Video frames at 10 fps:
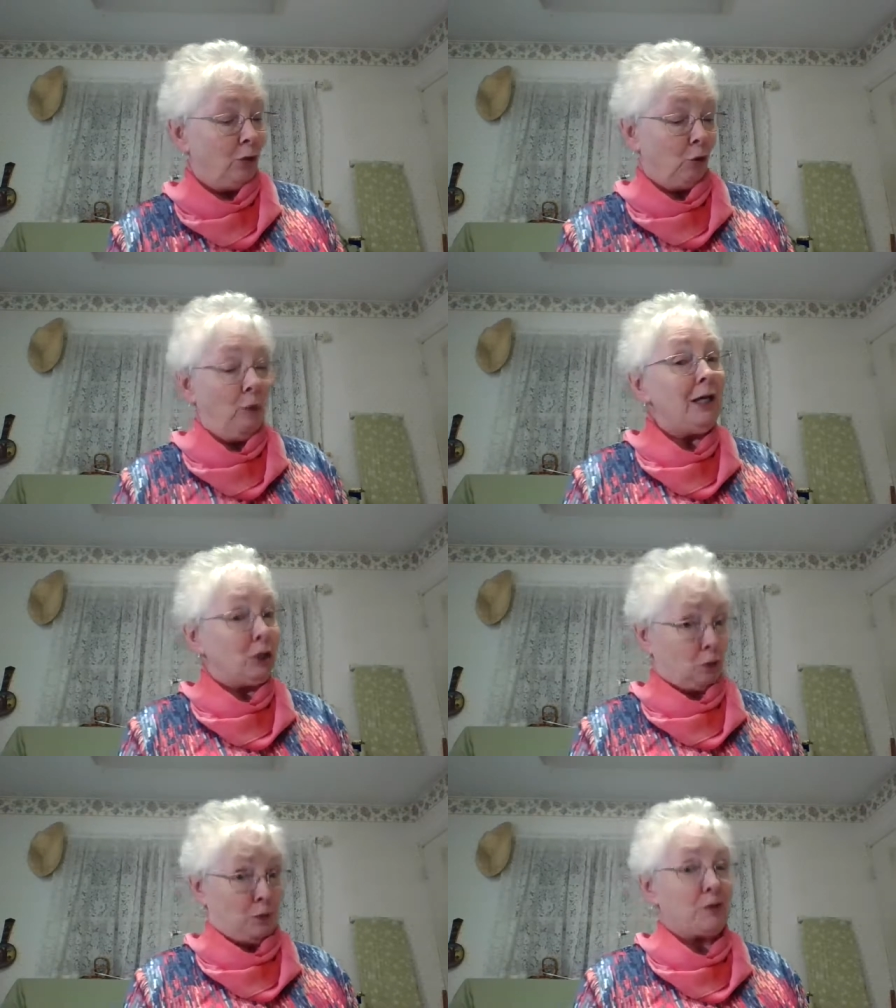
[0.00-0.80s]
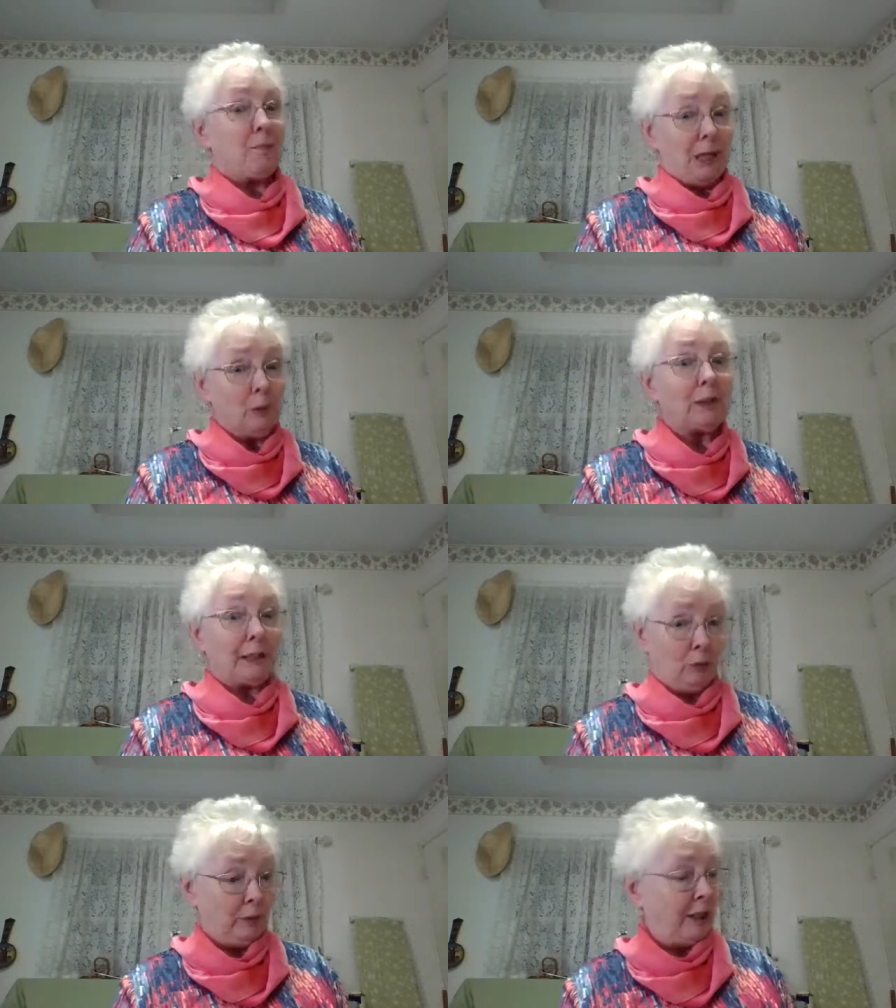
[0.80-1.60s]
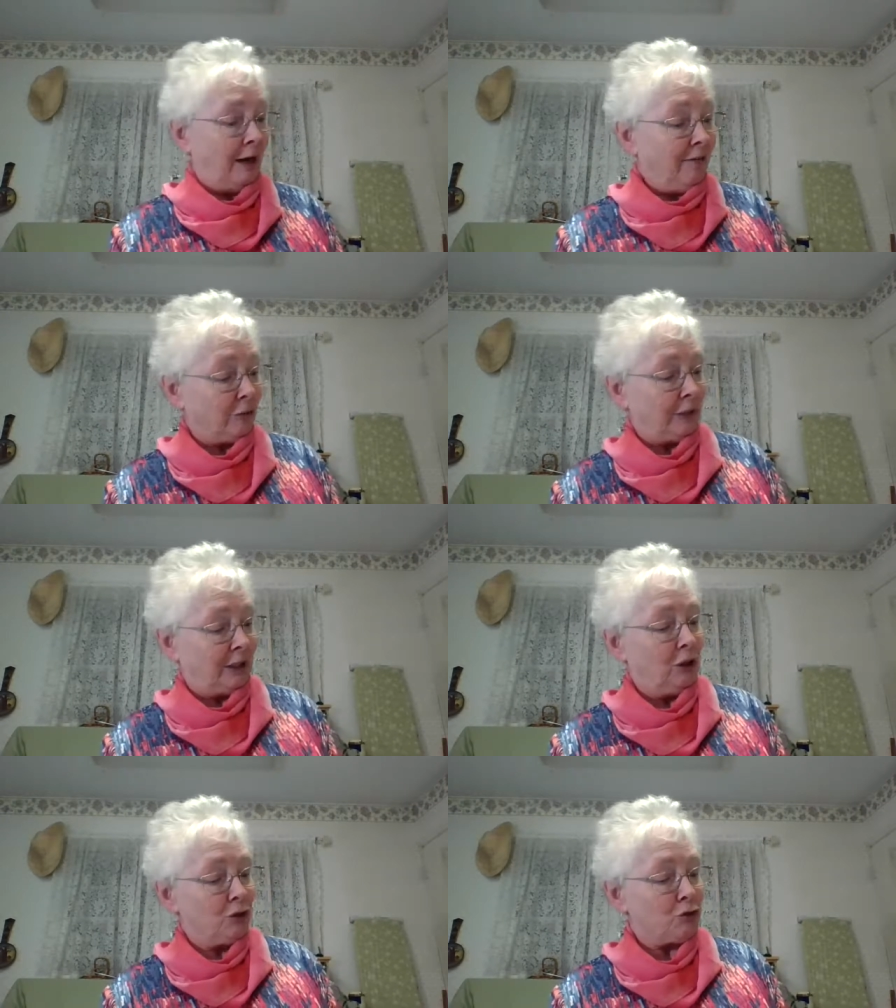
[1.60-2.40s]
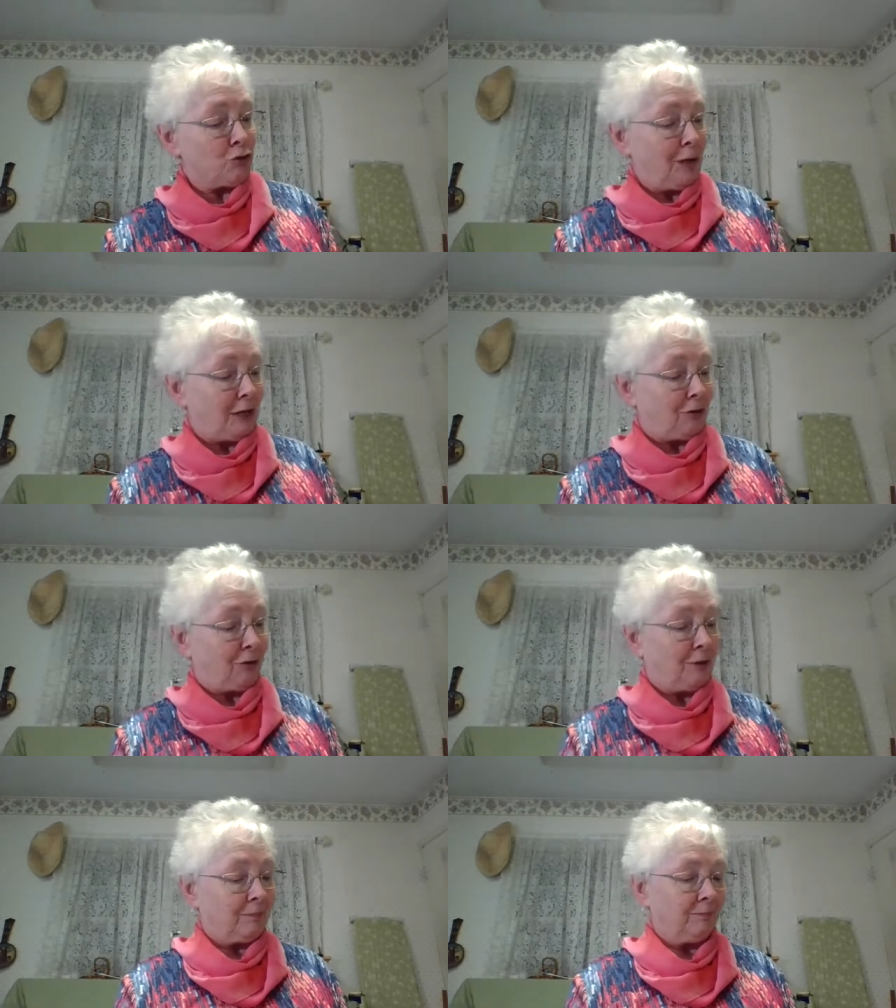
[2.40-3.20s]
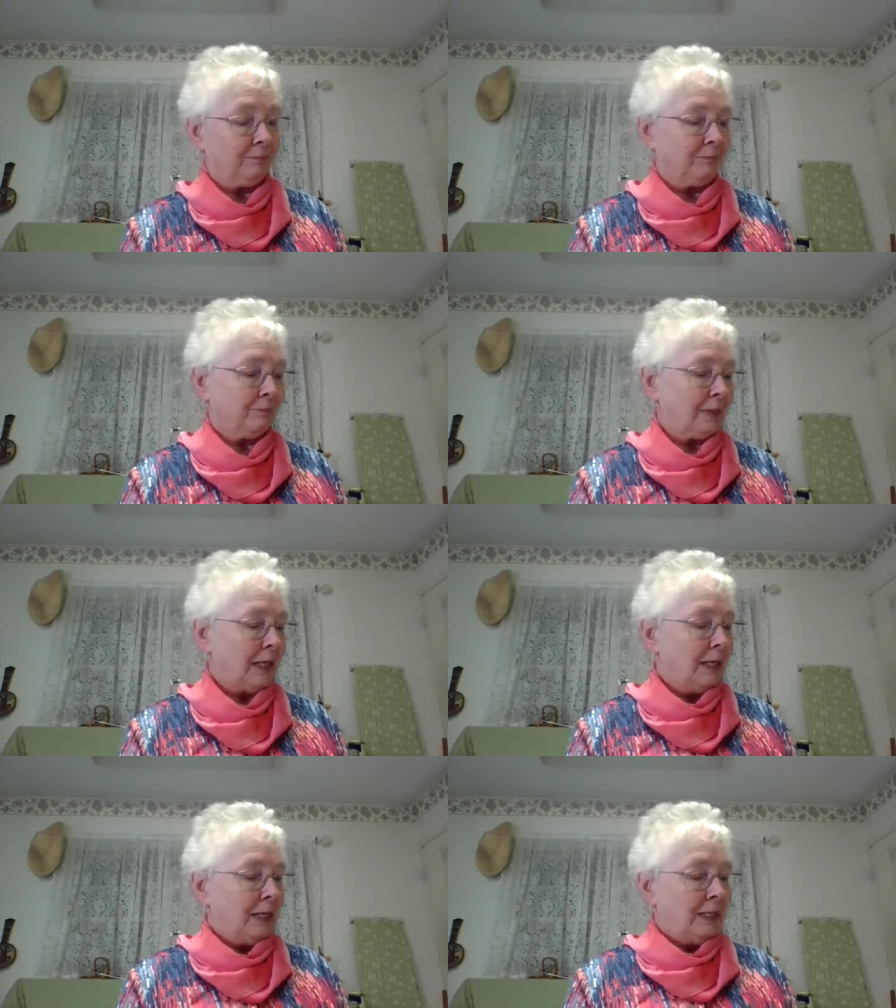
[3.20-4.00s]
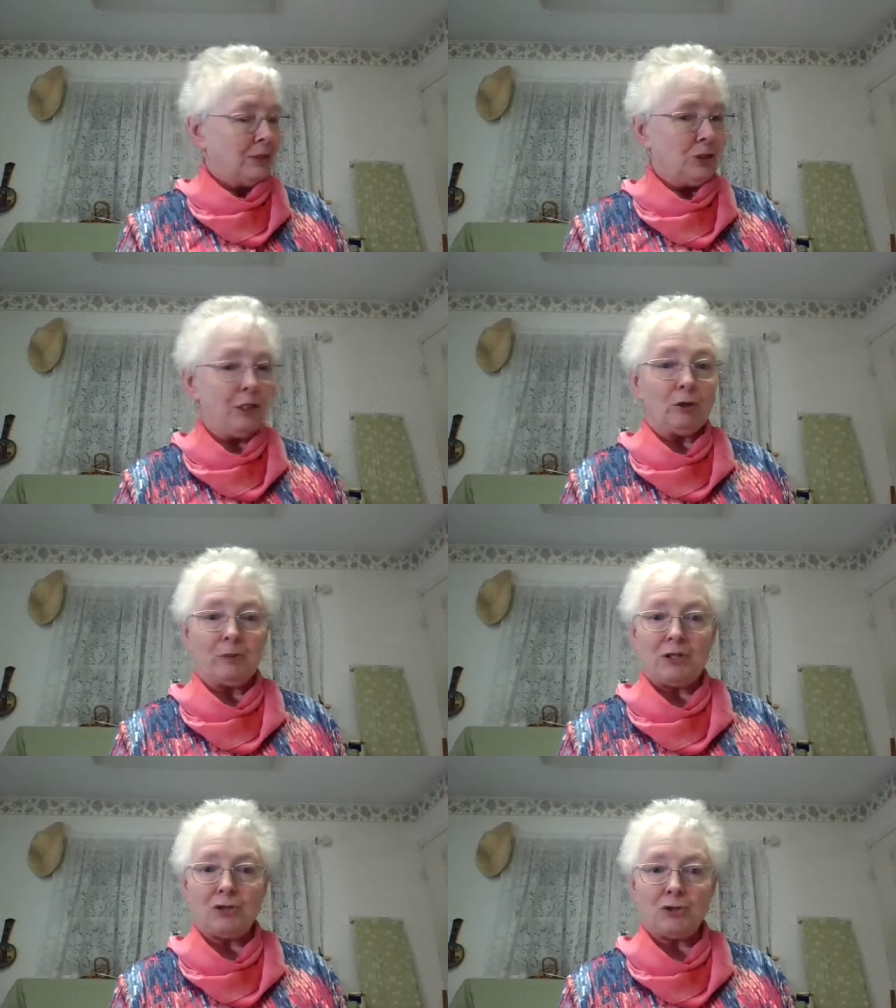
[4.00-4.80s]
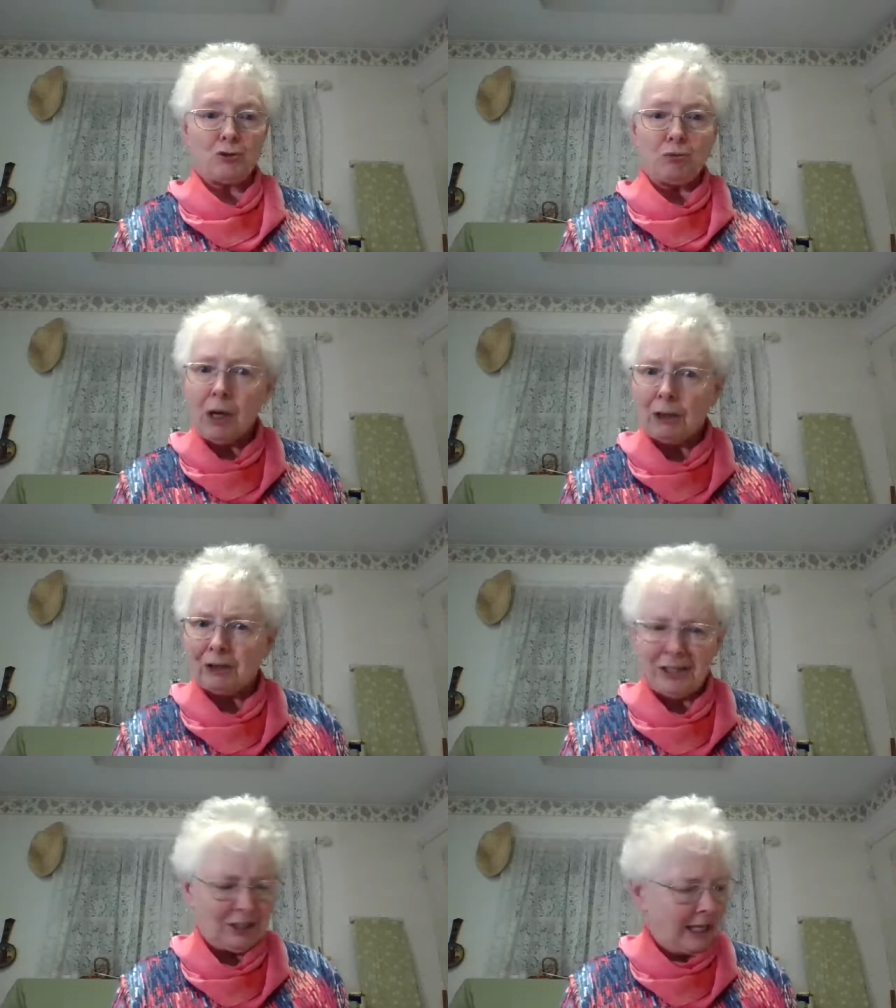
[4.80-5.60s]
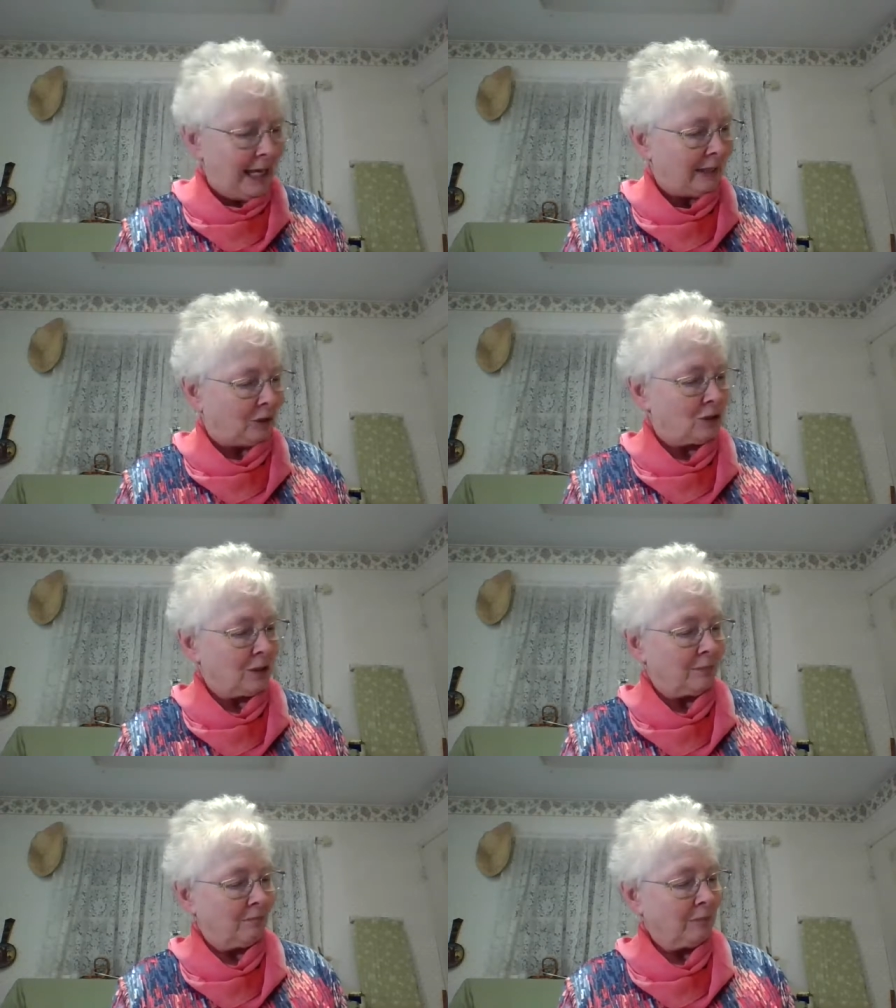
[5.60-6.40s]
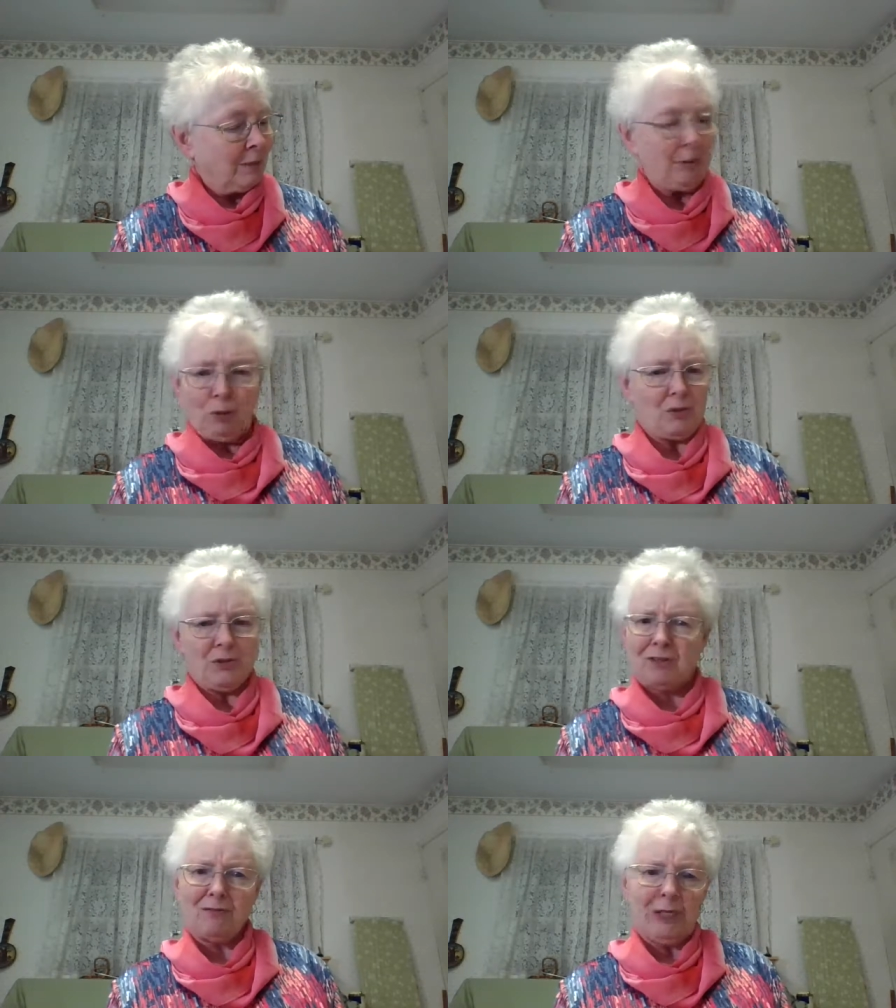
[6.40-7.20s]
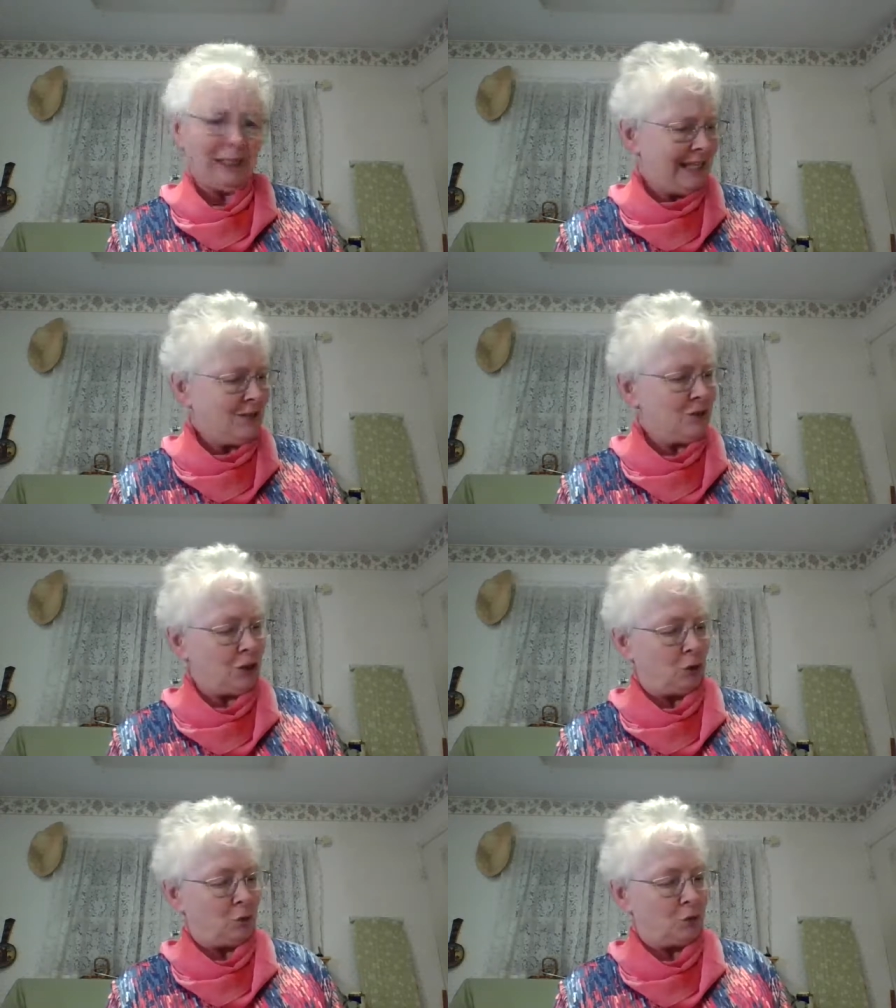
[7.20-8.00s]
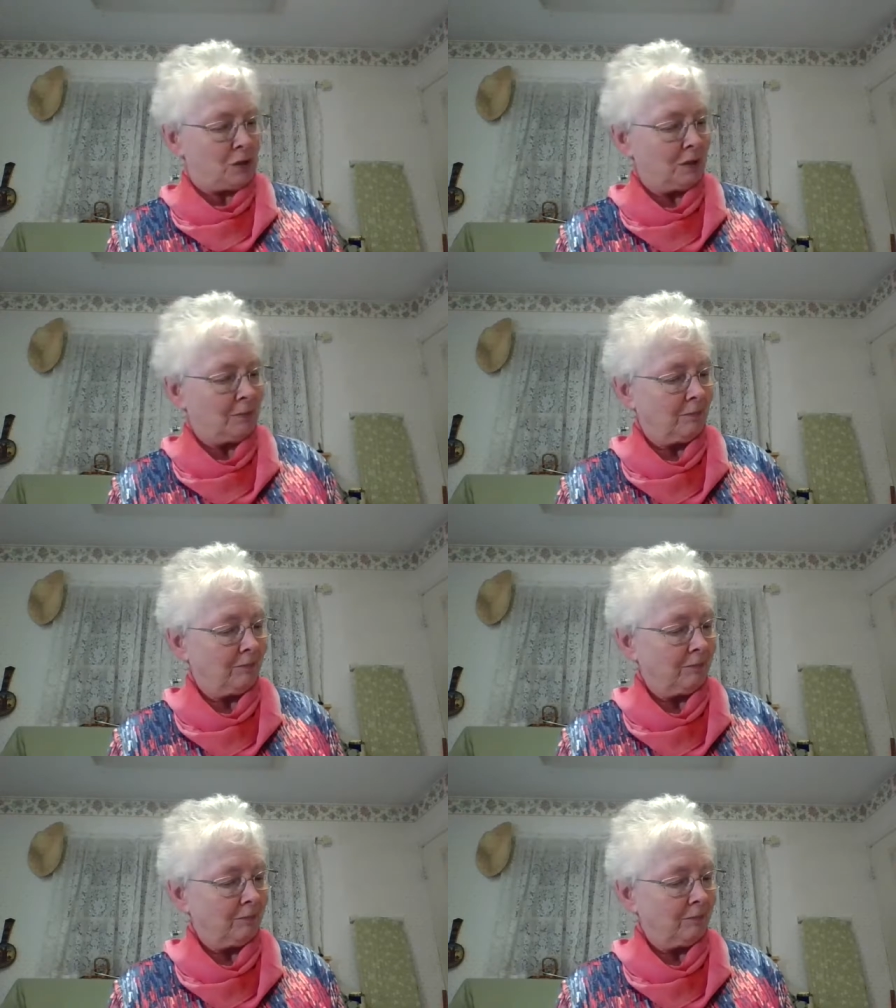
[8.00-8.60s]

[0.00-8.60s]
The witch was apparently recovering her strength. Diggory struggled and kicked, but it wasn't of the least use.